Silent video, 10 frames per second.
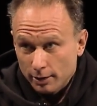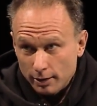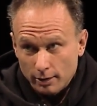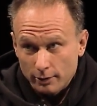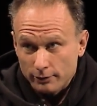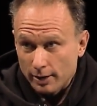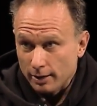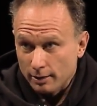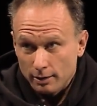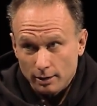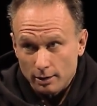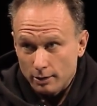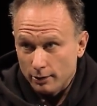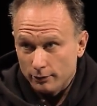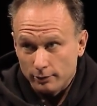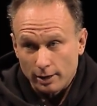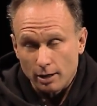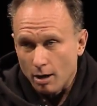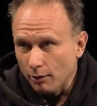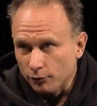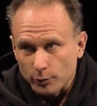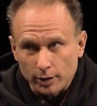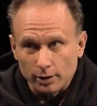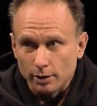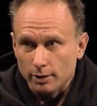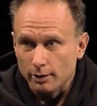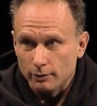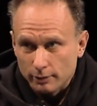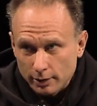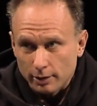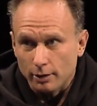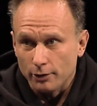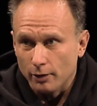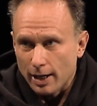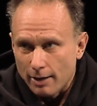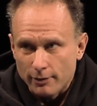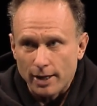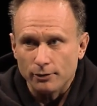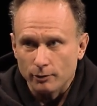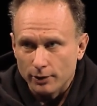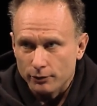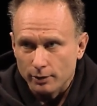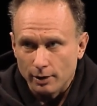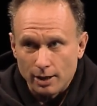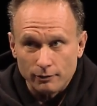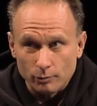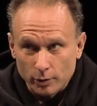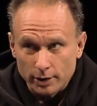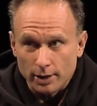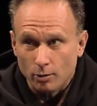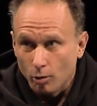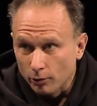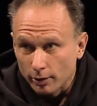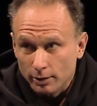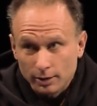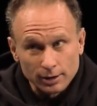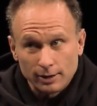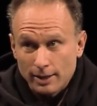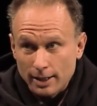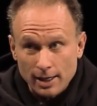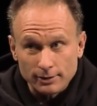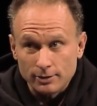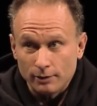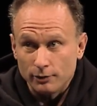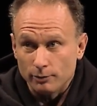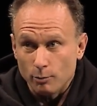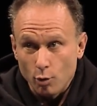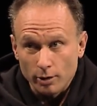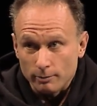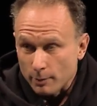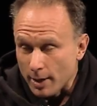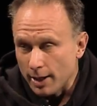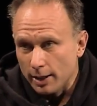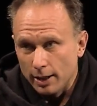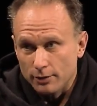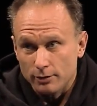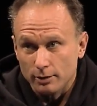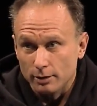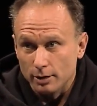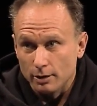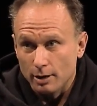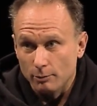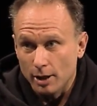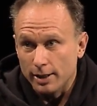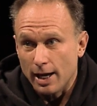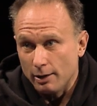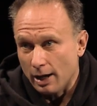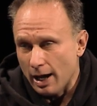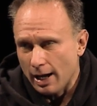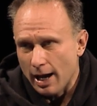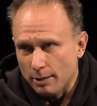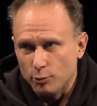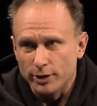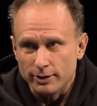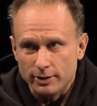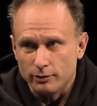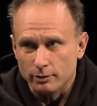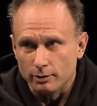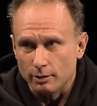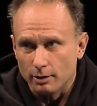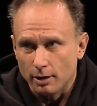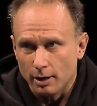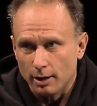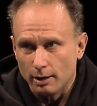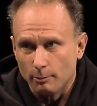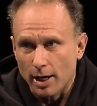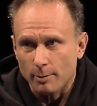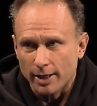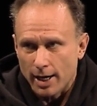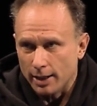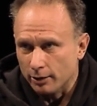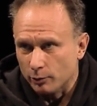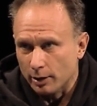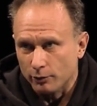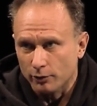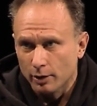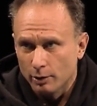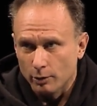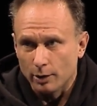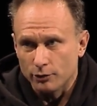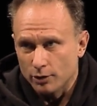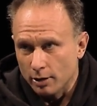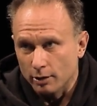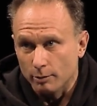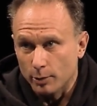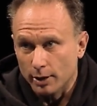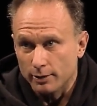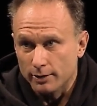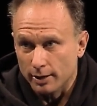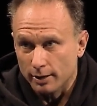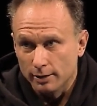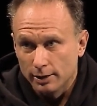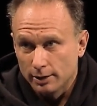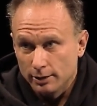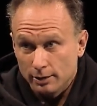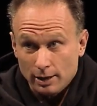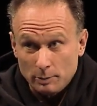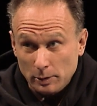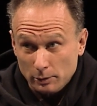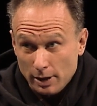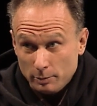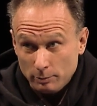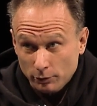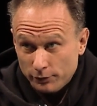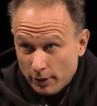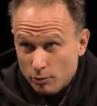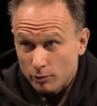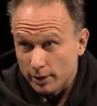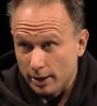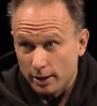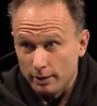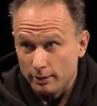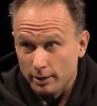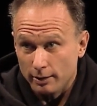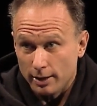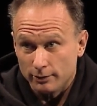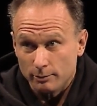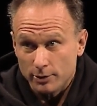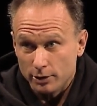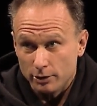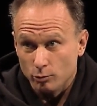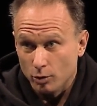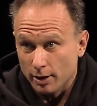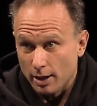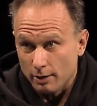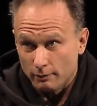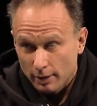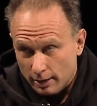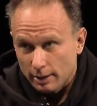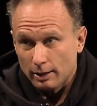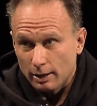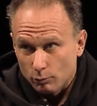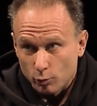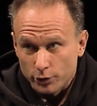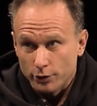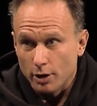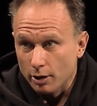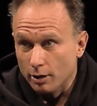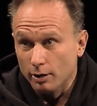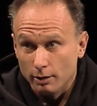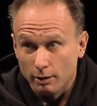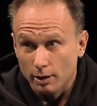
You know, it's like you know, it's like a golf swing. You know, right. you know, you'll have that the rest of your life. And when you get older, that kind of stuff is important. To my age, you know, I'm lucky. I, I had pretty decent uh, biomechanics when I was when I was younger, but right. uh, you know, a lot, of, a lot of people don't, and and that's something you need to work on when you're younger.